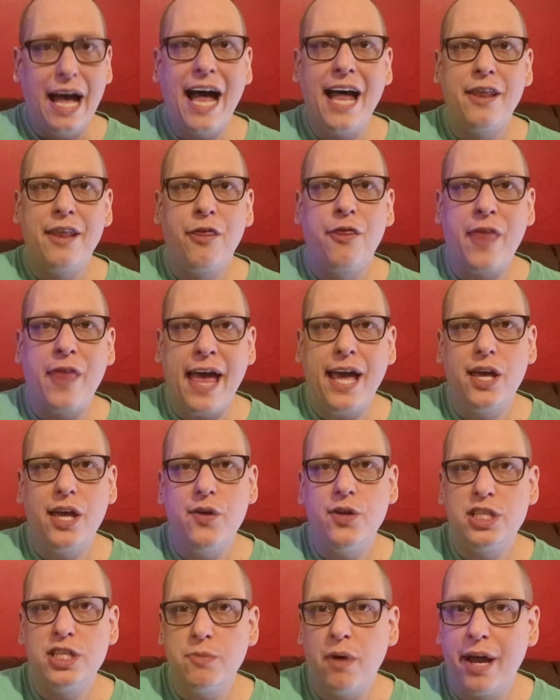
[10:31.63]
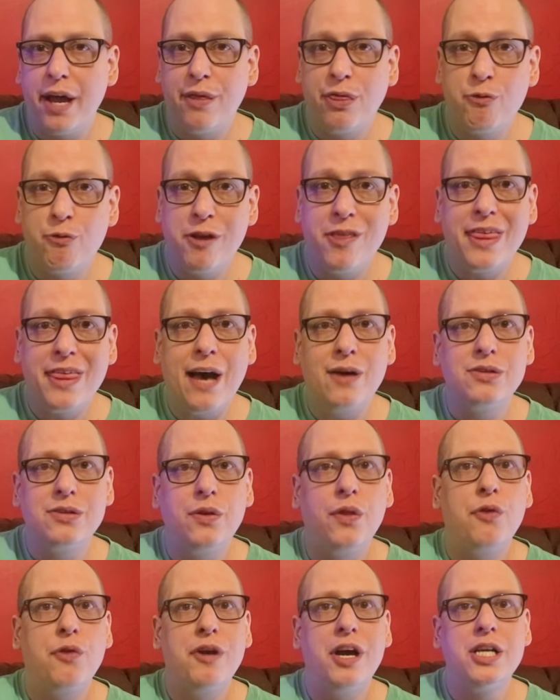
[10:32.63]
And thank you to my
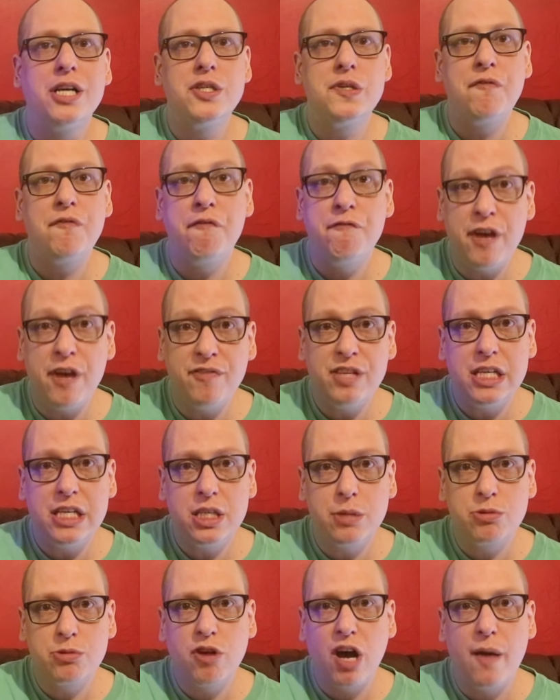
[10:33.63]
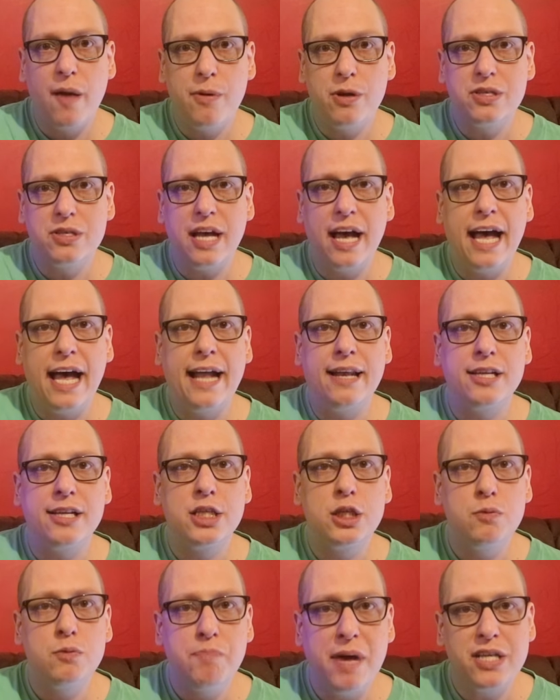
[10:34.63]
3,350 subscribers, and a
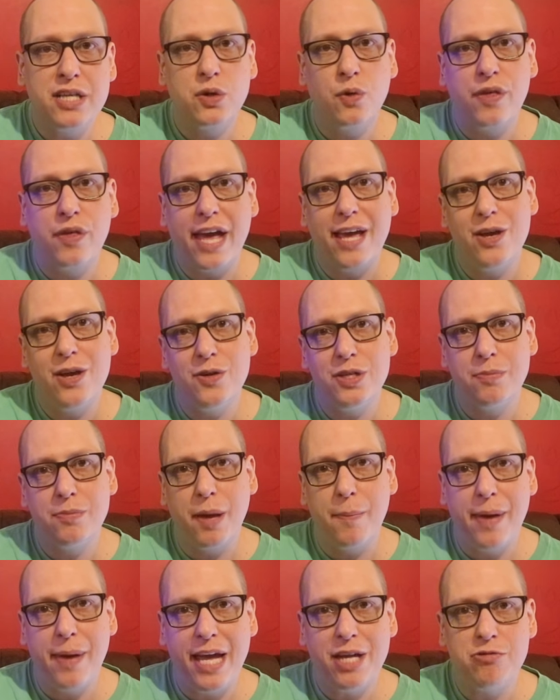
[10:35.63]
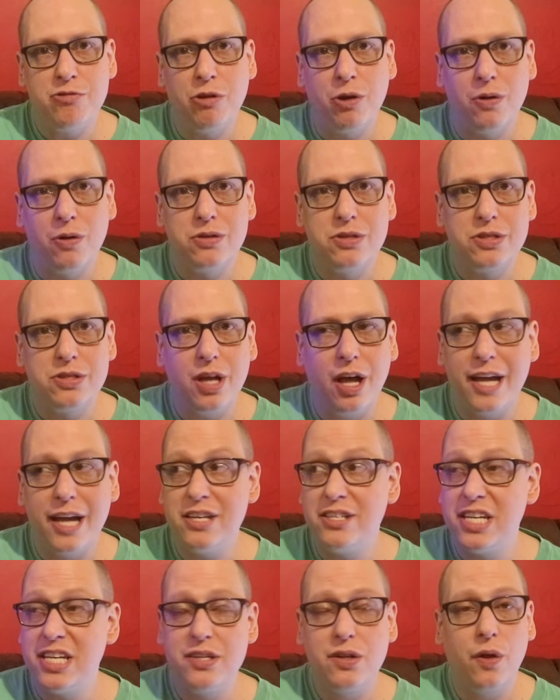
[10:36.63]
special thank you to my Patreons. I
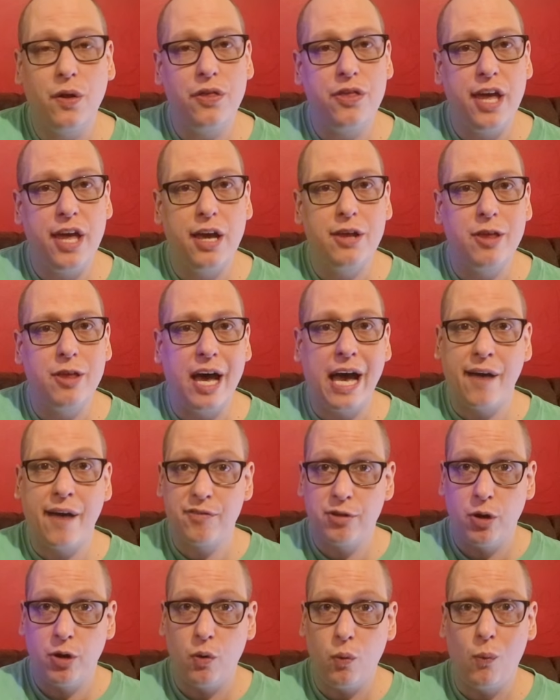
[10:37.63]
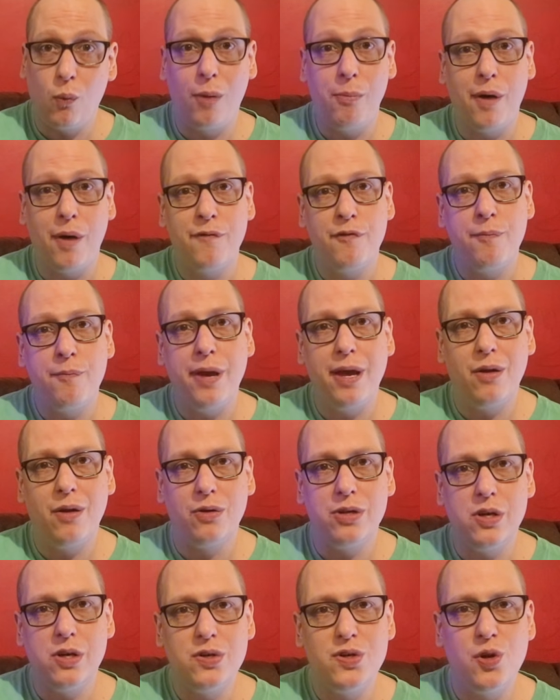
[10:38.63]
did not think that after 1 month of being
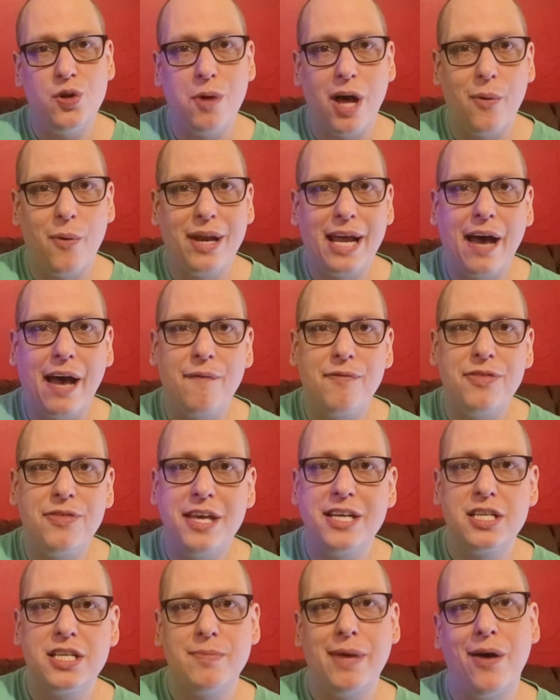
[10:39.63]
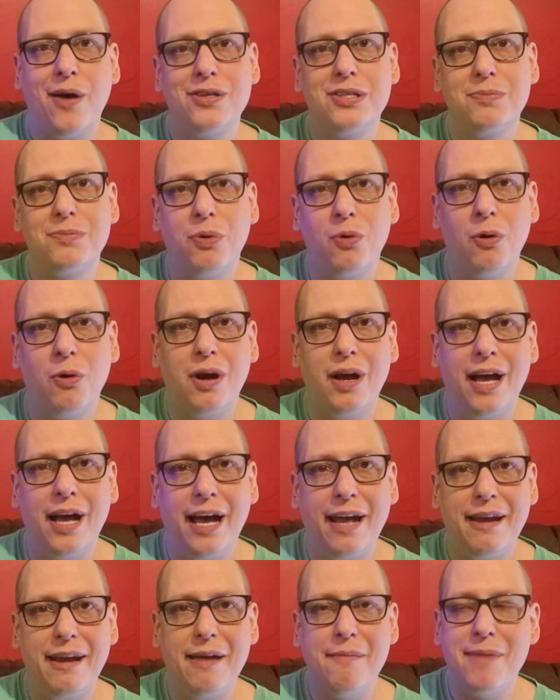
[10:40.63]
on YouTube, I would have this amount of support,
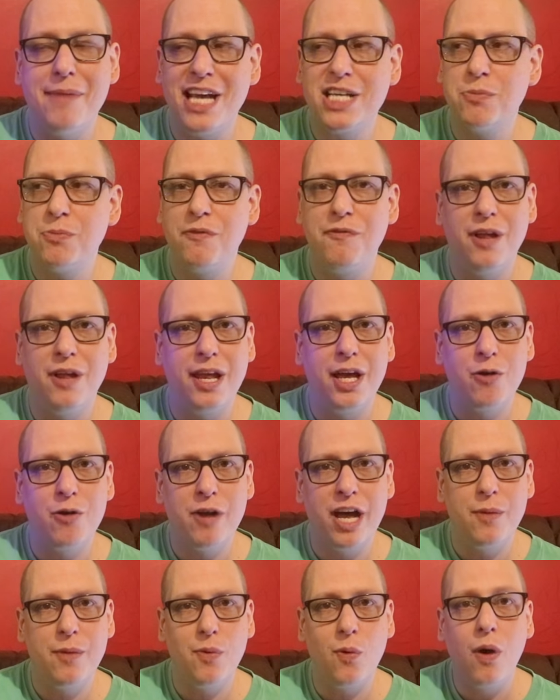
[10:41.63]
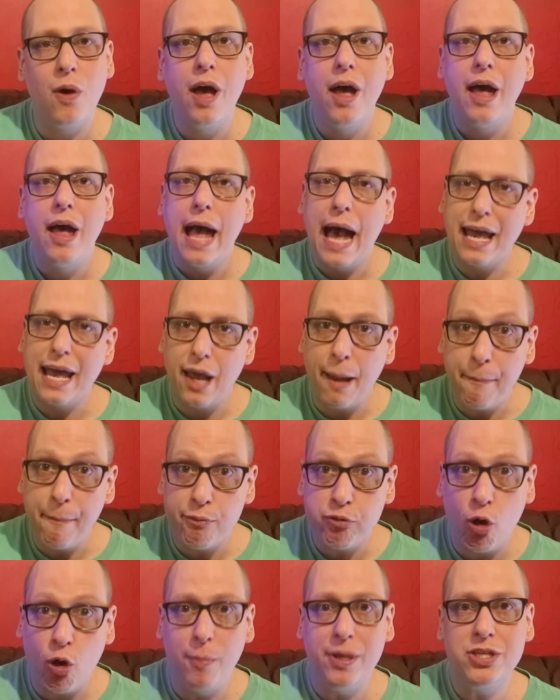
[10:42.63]
and it makes me feel incredible. And I
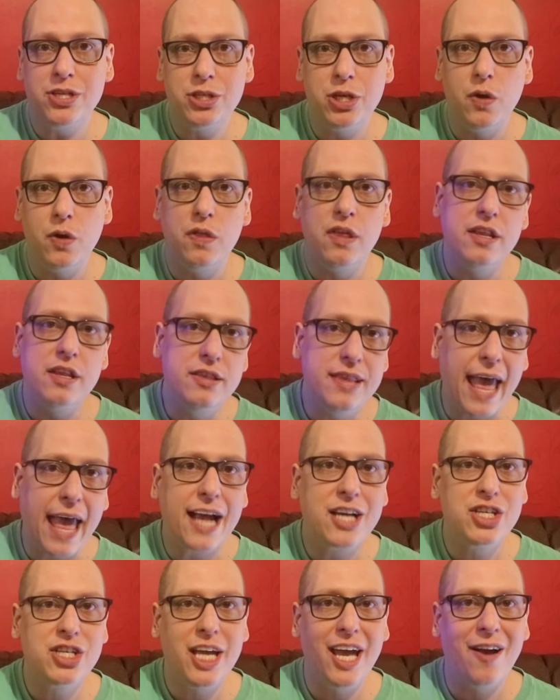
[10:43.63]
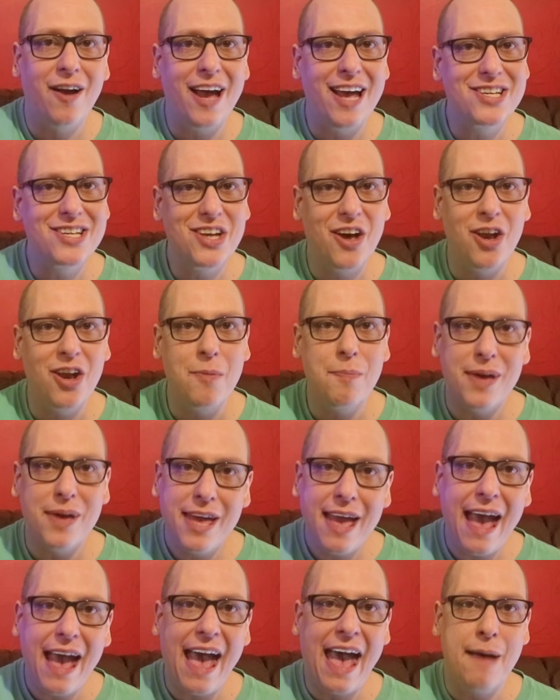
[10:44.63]
promise you that next year is going to
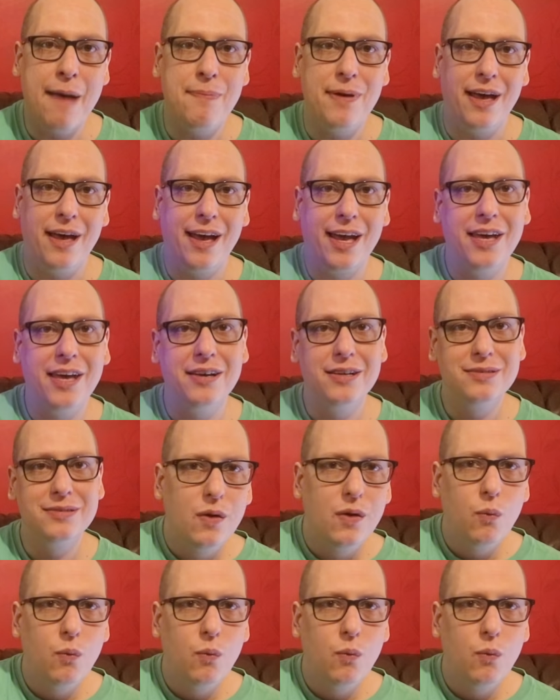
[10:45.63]
be epic.